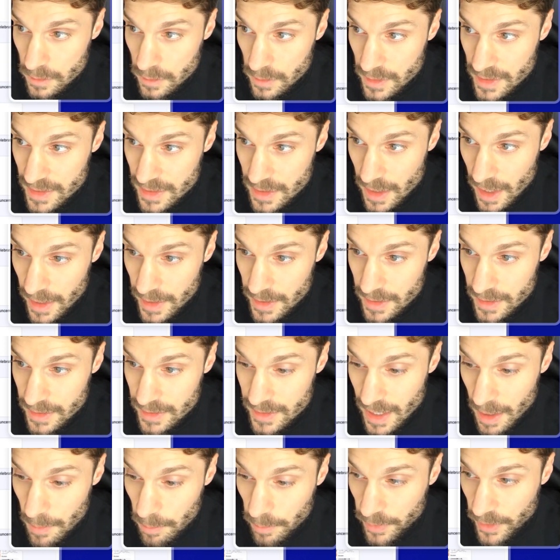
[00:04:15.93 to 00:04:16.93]

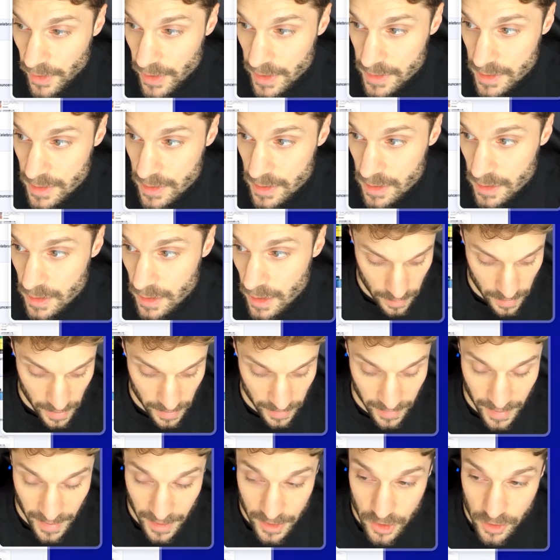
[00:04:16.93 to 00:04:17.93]
designed templates, and I
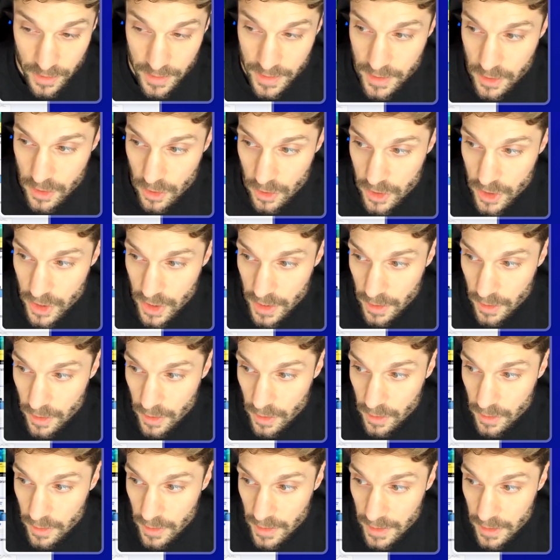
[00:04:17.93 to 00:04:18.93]
can actually search
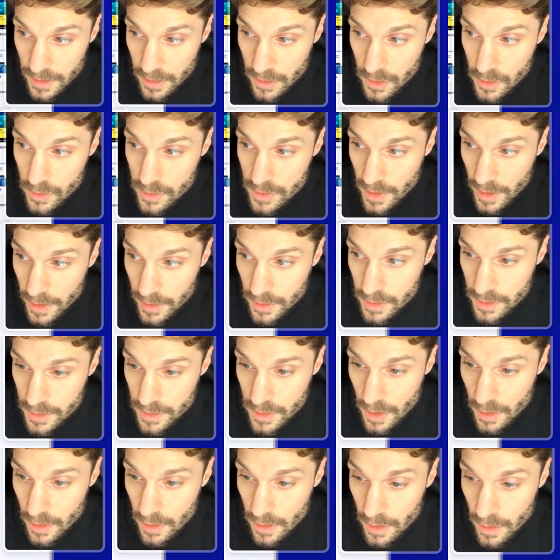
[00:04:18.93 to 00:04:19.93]
here in
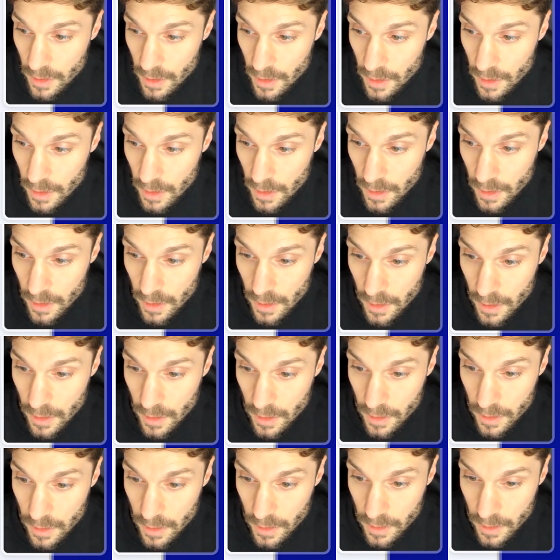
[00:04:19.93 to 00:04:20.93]
newsletters.
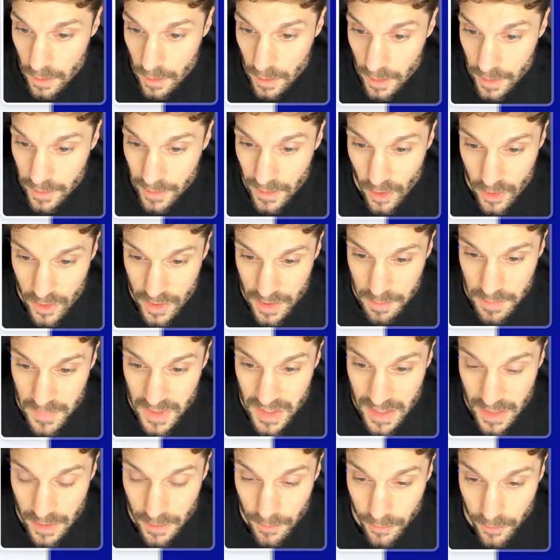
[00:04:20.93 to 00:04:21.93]
And there are
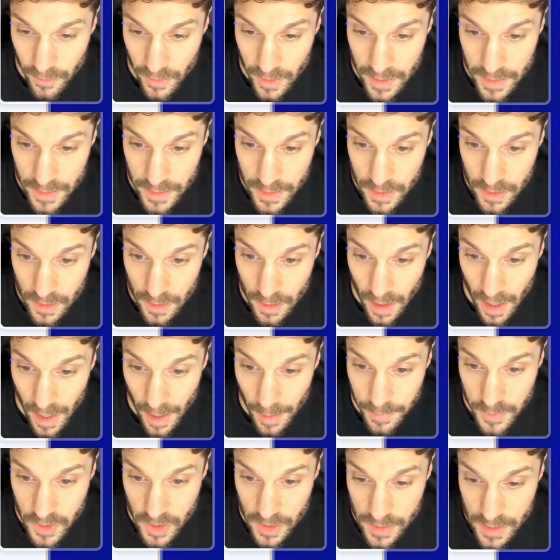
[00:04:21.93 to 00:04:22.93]
some different
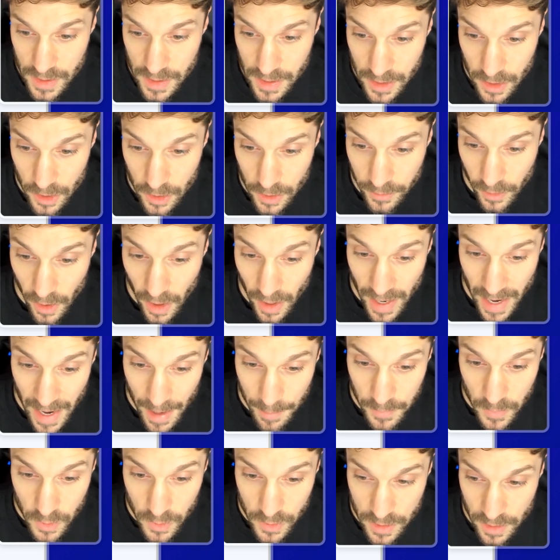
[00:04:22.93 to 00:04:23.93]
options here. You got
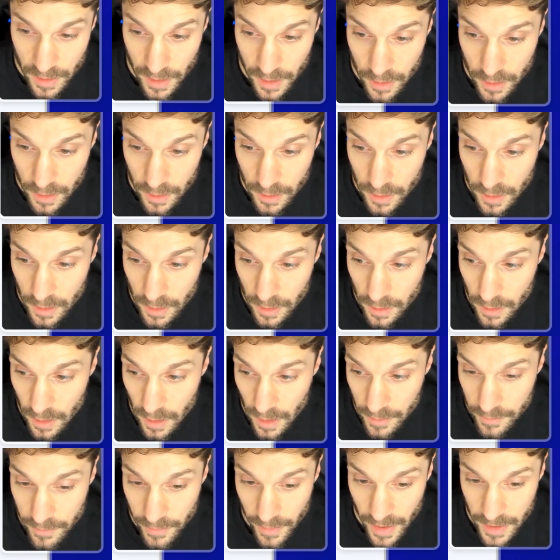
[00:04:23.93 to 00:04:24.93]
app newsletter,
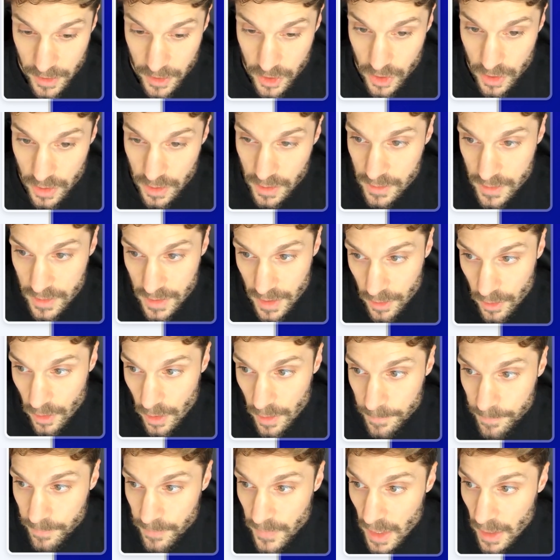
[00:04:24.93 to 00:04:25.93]
high fashion,
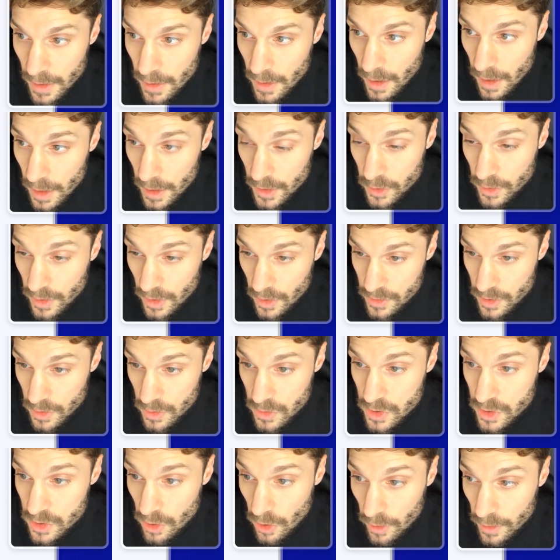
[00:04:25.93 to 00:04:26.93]
etc. You can also
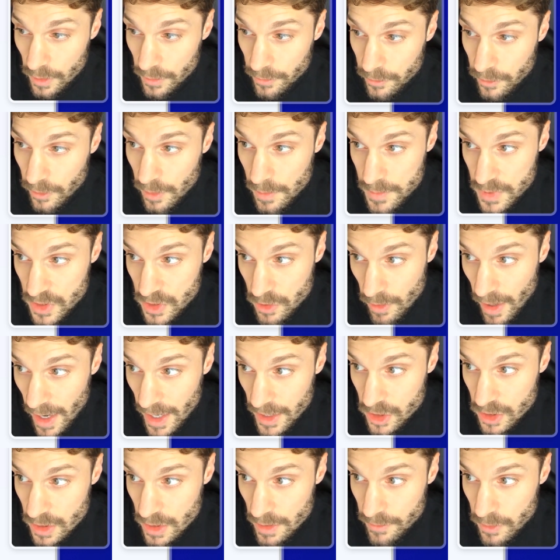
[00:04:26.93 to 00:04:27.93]
start from
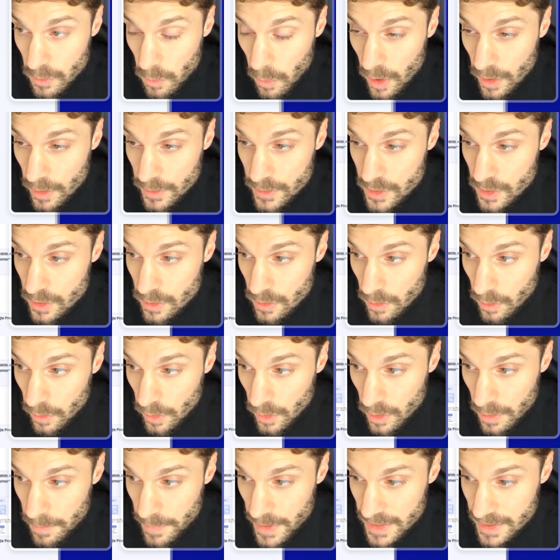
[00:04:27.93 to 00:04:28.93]
scratch if you want,
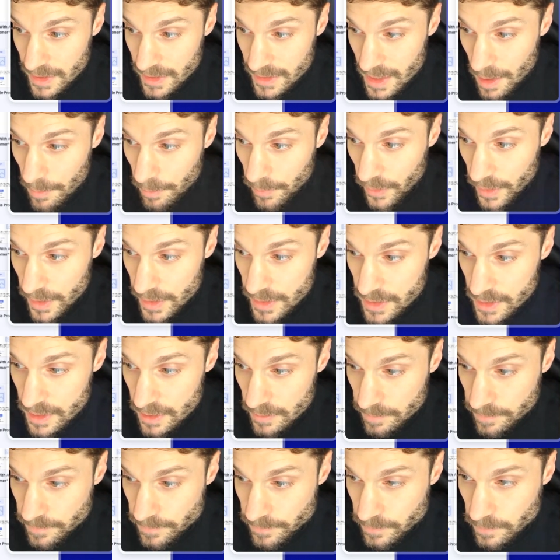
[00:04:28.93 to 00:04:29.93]
or go to basic
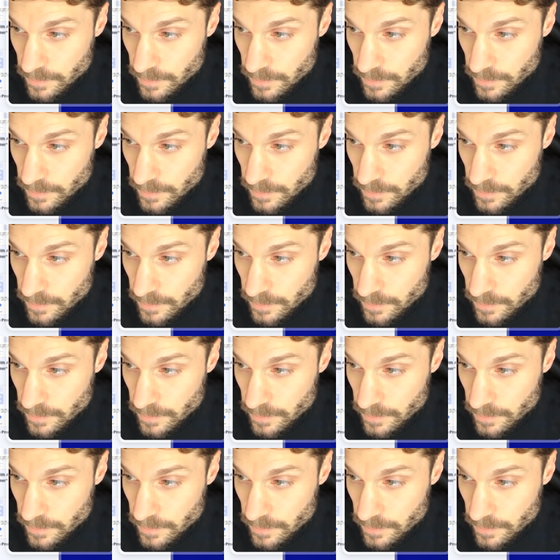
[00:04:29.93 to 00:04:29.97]
templates.